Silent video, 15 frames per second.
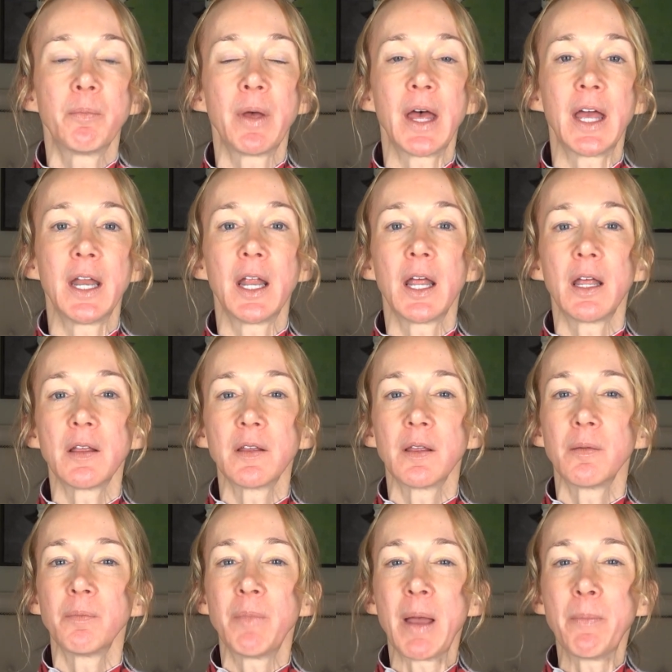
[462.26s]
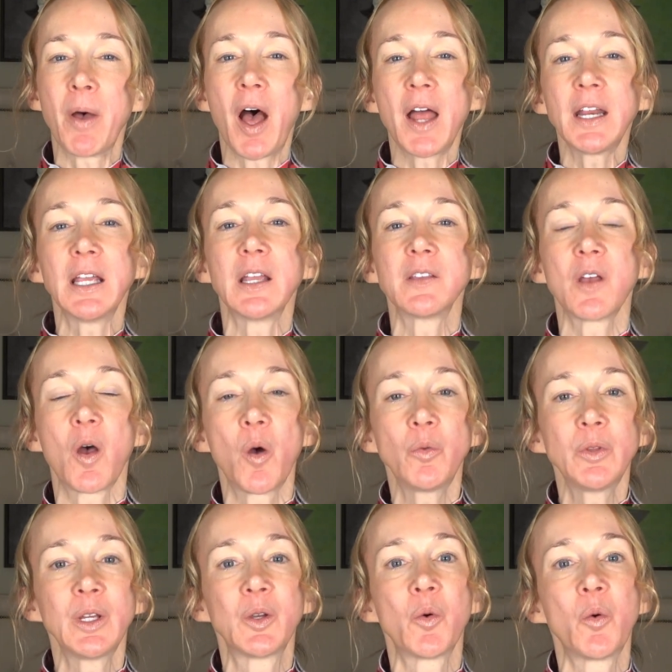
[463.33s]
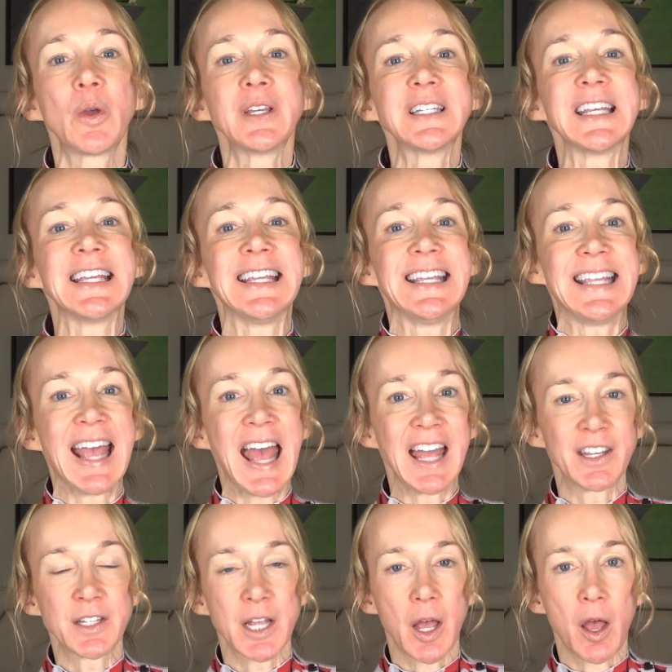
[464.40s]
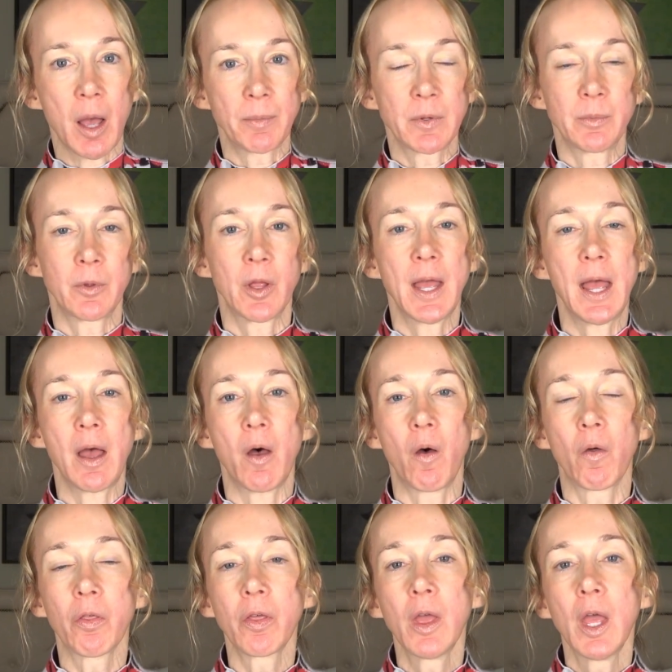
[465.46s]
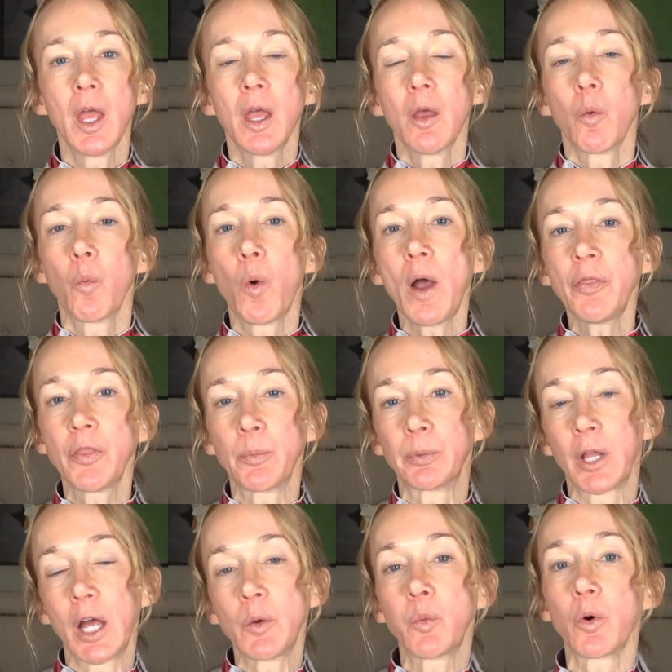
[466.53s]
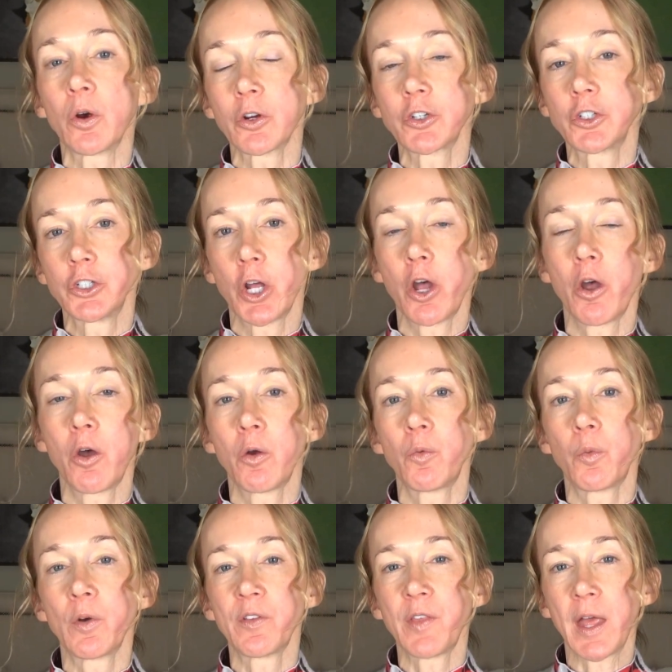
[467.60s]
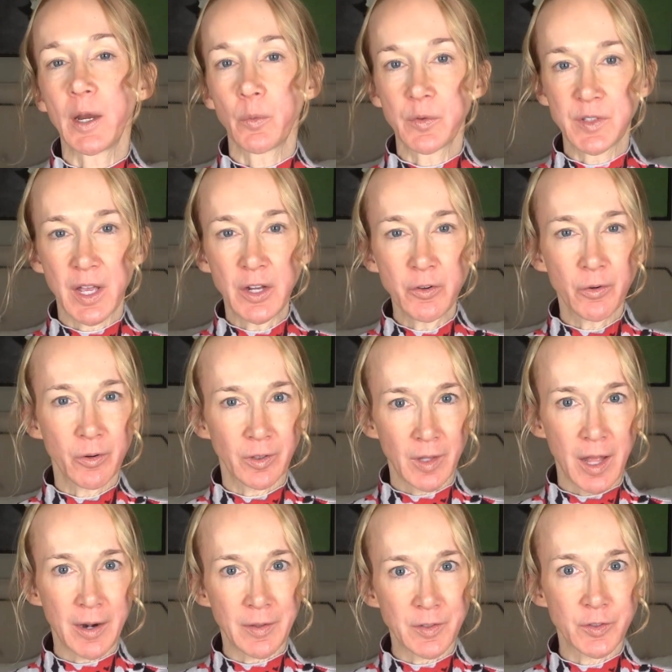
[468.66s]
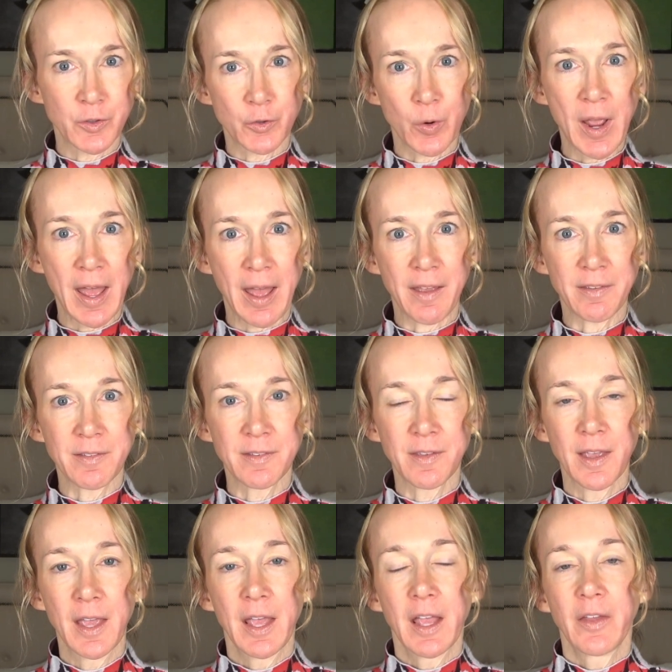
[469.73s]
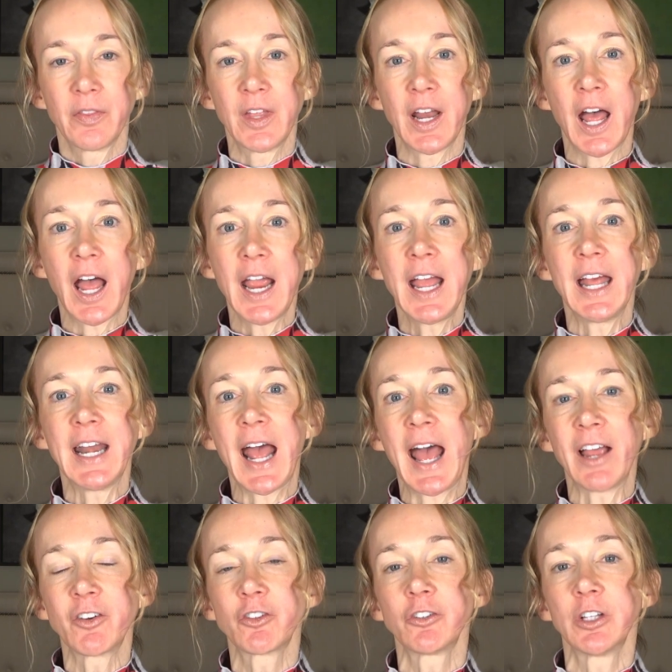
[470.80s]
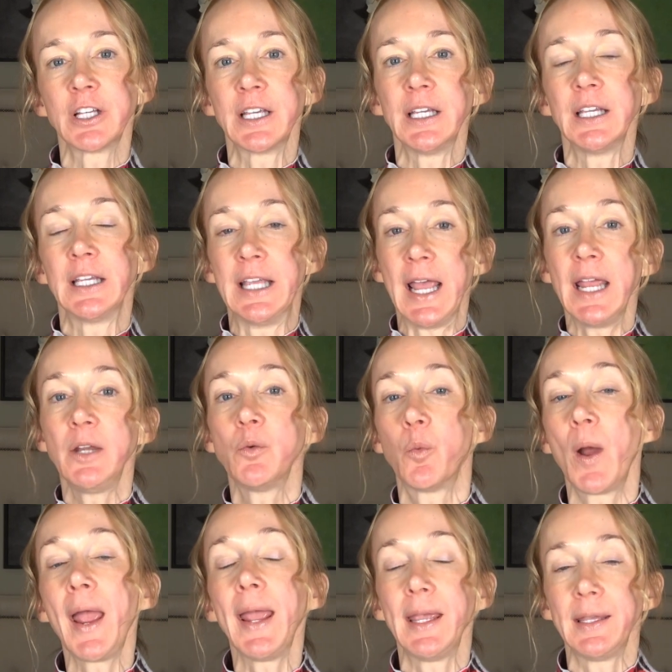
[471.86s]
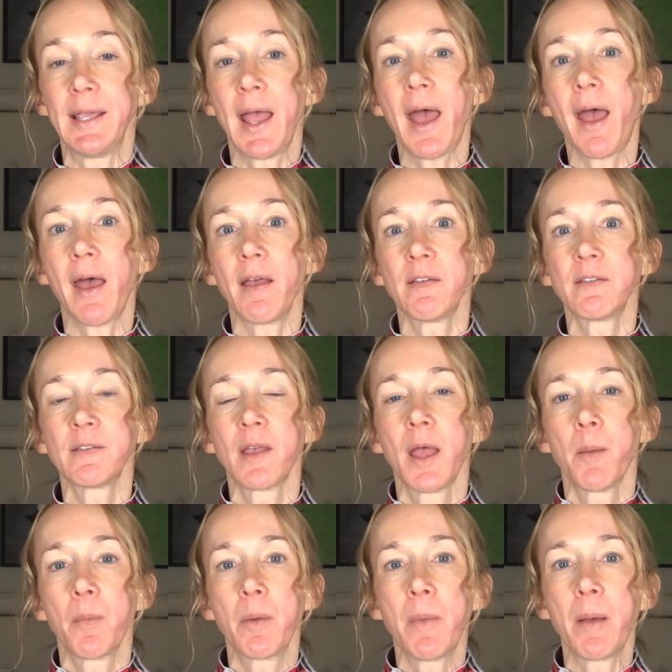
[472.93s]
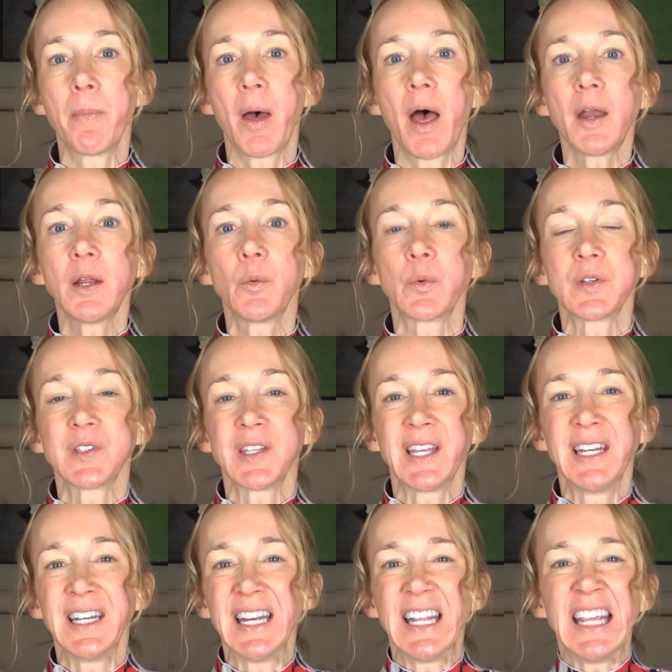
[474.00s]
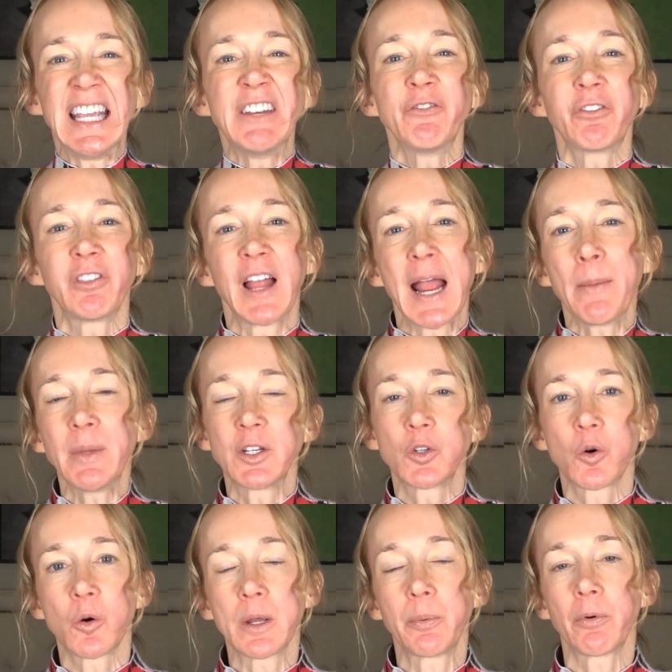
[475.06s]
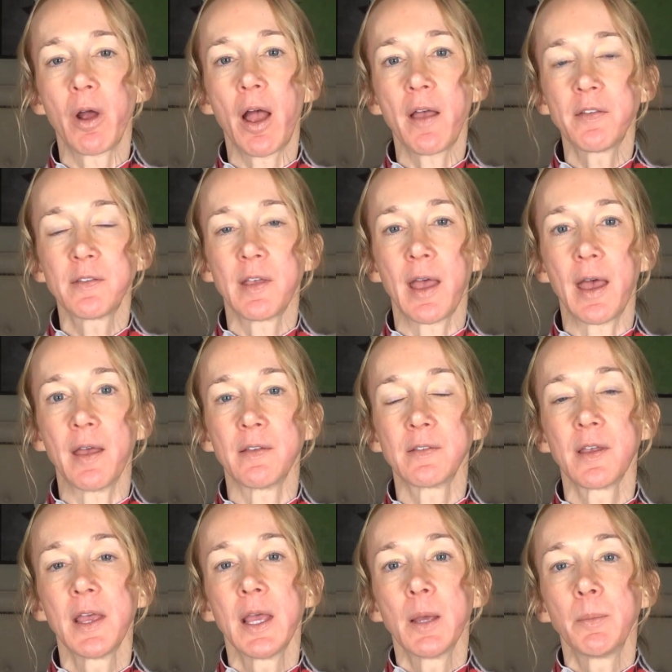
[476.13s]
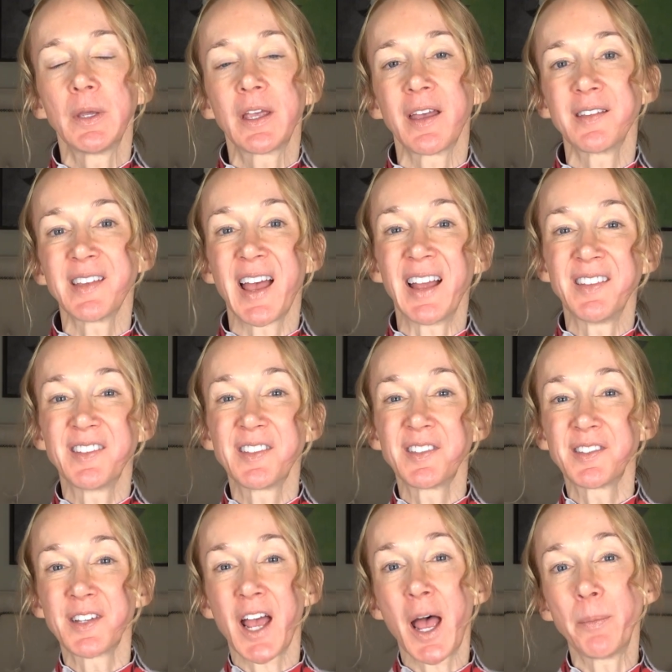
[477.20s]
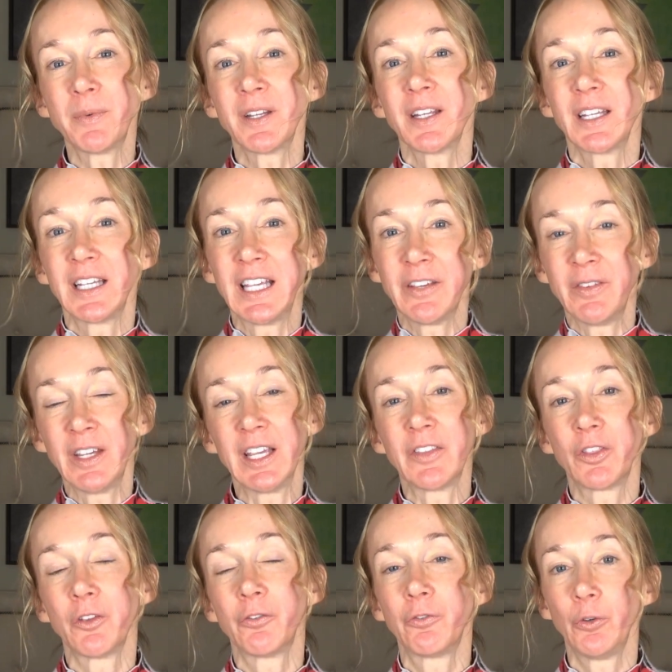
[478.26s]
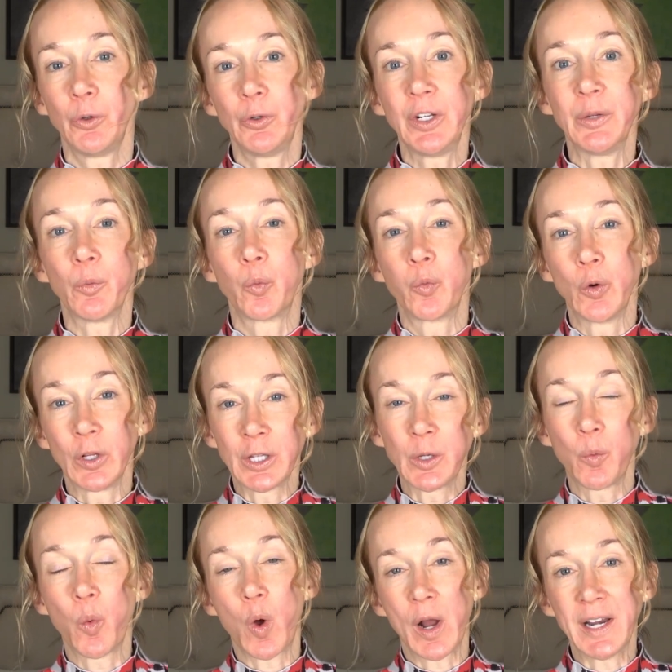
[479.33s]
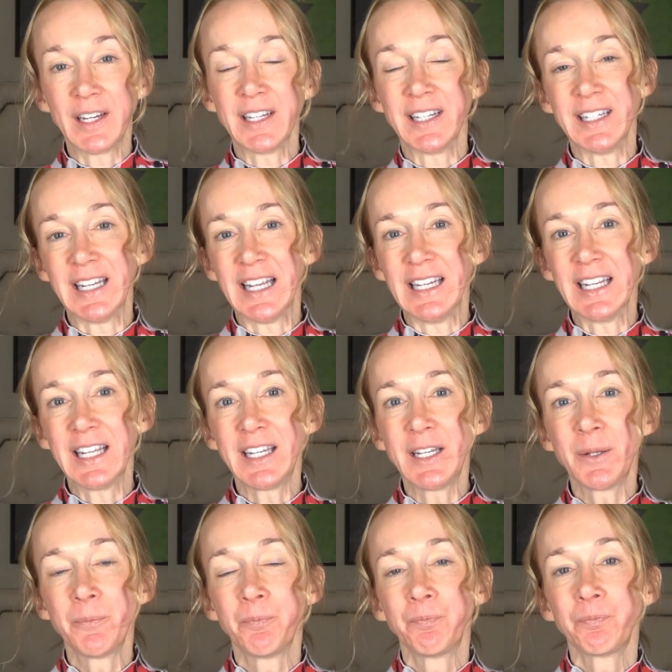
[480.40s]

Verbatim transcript: But my body is only going to get to optimal health. What the blood work showed was that it was under a lot of stress, that I had actually gained weight, yes, but my body was in an inflammatory process because I'd stopped giving it the food it really wanted and needed,